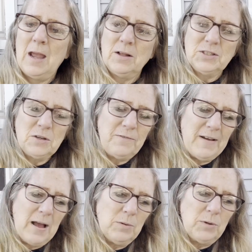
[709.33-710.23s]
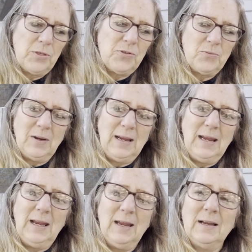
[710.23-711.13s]
also found
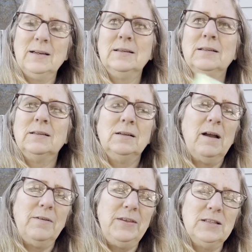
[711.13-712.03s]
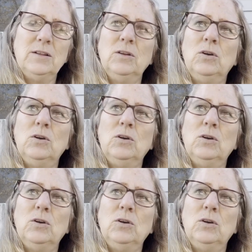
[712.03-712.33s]
3 of these little